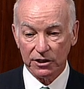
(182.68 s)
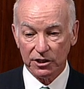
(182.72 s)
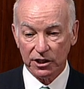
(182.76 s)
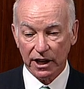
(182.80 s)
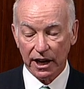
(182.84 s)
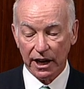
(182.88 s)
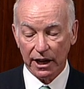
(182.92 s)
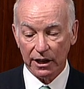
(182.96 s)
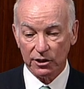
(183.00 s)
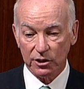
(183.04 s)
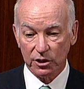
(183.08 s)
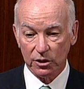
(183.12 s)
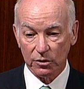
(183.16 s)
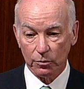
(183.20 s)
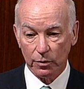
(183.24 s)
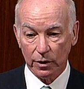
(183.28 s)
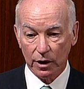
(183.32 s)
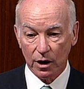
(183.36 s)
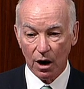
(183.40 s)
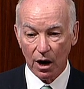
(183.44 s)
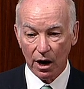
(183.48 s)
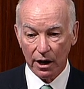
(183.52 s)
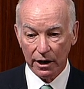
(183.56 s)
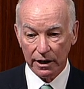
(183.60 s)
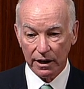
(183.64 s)
of Education
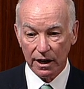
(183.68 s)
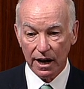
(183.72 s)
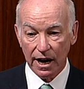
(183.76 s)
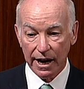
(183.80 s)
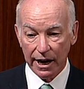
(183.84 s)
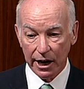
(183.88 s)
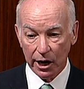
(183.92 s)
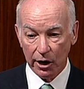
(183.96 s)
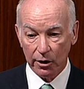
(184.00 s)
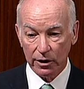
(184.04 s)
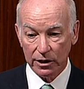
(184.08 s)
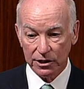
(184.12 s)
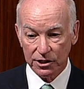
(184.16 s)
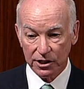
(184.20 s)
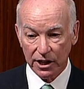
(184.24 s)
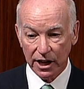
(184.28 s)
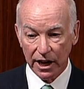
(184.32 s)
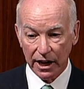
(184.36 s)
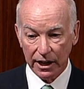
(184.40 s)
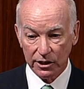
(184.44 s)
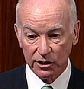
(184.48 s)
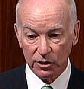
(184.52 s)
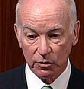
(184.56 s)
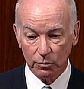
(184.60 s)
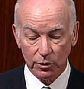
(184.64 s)
regarding higher
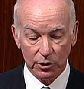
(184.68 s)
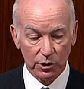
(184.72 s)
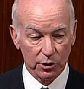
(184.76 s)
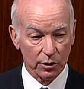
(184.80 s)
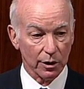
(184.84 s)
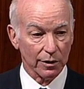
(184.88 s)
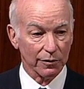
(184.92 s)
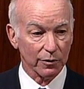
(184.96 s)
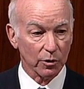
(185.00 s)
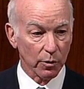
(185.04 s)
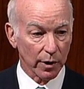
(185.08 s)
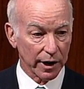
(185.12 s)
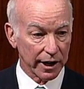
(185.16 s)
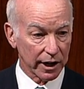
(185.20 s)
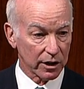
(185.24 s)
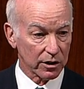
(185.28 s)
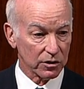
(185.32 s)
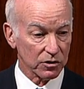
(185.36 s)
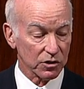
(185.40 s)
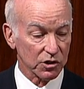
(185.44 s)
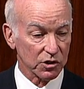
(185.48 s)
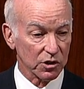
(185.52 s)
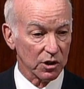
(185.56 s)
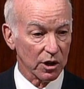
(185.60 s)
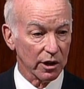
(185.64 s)
education, which are of great
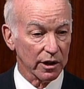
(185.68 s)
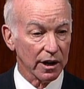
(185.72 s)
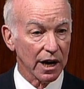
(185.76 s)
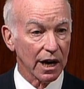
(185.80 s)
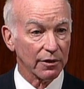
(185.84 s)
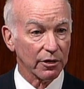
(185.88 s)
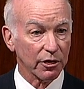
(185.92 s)
concern.